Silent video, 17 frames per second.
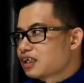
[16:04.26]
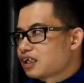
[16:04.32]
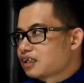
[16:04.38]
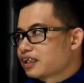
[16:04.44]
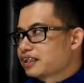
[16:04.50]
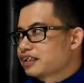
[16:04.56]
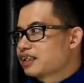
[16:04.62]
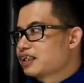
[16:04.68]
are
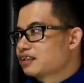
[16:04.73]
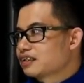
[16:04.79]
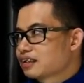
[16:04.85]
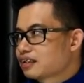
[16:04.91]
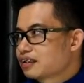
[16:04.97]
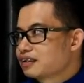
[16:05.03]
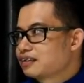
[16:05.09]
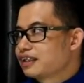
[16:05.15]
like that.
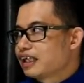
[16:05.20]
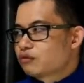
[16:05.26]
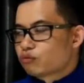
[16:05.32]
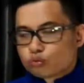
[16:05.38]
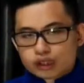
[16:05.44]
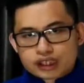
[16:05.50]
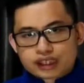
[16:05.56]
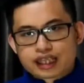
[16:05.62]
Then
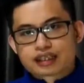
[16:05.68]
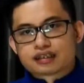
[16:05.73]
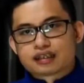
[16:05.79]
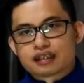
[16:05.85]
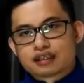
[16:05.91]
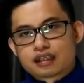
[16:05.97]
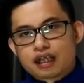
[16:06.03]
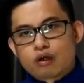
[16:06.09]
we can
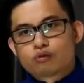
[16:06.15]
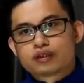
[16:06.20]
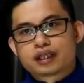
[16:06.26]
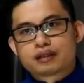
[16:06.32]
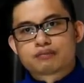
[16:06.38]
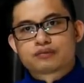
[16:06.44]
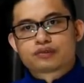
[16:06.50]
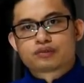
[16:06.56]
allow
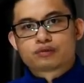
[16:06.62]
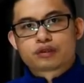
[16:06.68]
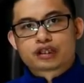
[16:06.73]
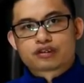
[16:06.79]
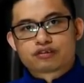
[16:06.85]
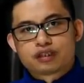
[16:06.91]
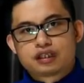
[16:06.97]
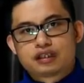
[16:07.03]
them to
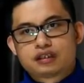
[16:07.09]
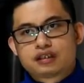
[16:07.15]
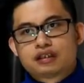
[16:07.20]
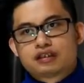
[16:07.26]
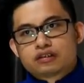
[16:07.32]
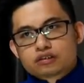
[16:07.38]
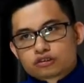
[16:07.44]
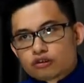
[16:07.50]
actually
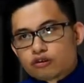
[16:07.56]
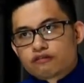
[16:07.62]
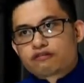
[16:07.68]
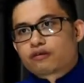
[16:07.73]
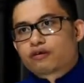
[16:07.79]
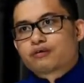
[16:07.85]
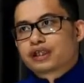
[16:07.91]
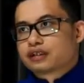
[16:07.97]
go
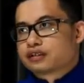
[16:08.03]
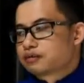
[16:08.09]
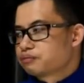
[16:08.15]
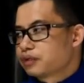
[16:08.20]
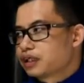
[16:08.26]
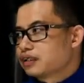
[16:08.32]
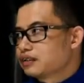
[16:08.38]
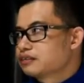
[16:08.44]
for it.
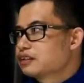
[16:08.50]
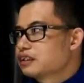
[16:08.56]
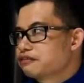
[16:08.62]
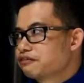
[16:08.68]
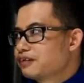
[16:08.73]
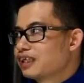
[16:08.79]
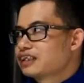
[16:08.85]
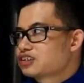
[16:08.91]
But
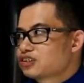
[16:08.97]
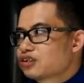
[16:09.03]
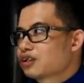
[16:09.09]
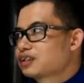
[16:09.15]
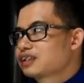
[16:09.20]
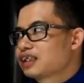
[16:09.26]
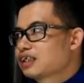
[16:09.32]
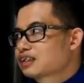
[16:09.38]
if that's
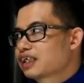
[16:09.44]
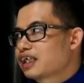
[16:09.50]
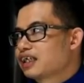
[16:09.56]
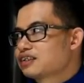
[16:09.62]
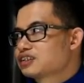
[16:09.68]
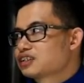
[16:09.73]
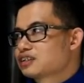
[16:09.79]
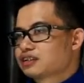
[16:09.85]
not their
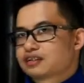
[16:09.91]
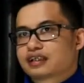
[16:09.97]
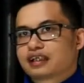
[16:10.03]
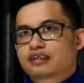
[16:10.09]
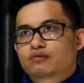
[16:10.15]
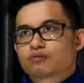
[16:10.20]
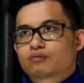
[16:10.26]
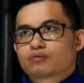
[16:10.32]
case,
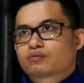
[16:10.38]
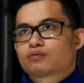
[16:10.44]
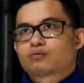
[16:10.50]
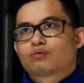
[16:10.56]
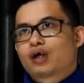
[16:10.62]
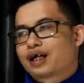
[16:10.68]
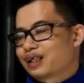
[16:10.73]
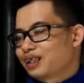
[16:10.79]
then
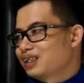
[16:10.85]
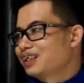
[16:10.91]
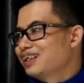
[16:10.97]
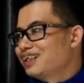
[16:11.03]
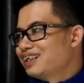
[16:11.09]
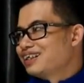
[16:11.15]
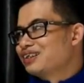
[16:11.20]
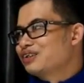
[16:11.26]
why
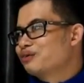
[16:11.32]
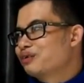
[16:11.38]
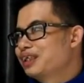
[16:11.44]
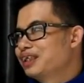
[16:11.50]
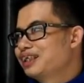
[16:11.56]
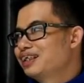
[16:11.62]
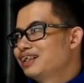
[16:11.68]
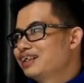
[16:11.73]
do
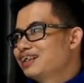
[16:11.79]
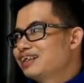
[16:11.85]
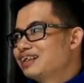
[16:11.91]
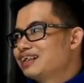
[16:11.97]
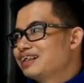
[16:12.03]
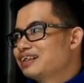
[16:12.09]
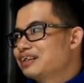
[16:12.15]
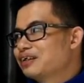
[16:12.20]
we
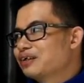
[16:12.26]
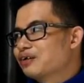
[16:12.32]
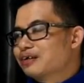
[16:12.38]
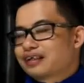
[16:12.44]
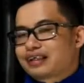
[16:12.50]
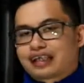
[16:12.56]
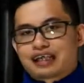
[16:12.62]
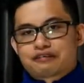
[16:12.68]

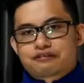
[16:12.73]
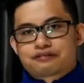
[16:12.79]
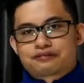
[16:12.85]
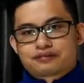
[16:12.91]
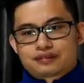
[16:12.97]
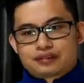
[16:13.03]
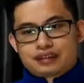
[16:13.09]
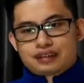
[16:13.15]
have
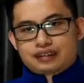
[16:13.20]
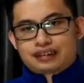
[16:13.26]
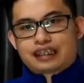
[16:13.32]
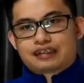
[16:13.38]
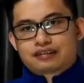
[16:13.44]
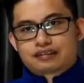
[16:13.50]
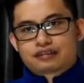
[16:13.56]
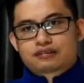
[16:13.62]

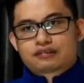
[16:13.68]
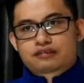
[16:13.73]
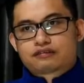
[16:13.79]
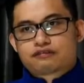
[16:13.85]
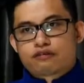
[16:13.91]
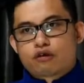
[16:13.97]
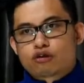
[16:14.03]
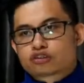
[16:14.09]
that
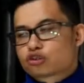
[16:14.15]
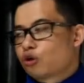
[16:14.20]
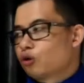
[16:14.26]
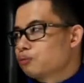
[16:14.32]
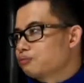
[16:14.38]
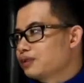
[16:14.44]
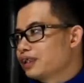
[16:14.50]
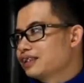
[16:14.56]
false
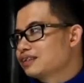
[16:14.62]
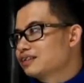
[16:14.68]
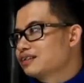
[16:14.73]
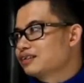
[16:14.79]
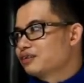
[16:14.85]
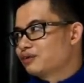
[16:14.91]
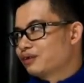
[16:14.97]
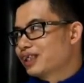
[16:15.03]
hope then,
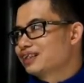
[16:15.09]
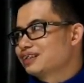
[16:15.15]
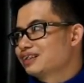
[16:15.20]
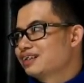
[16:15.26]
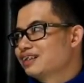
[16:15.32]
right?